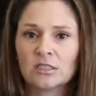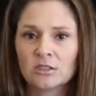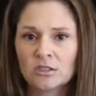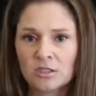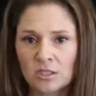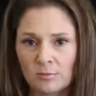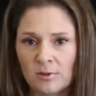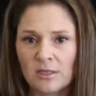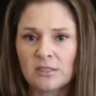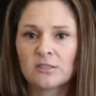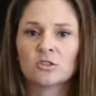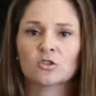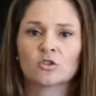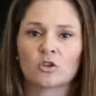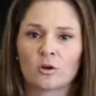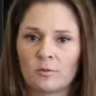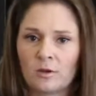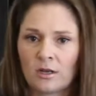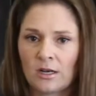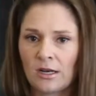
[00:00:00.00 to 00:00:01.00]
to be
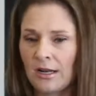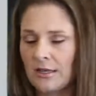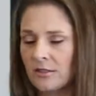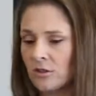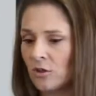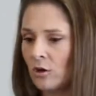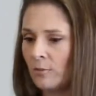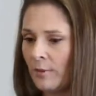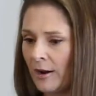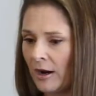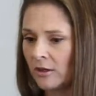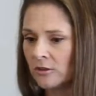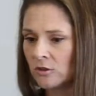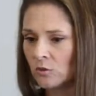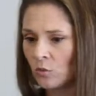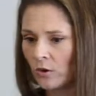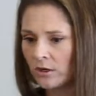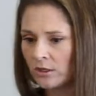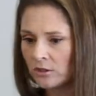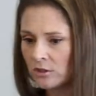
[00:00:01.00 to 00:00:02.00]
distributed as her
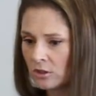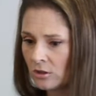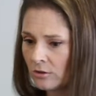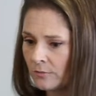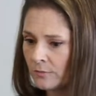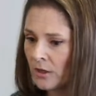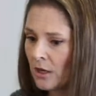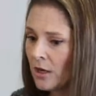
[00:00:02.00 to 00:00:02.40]
parents wanted to.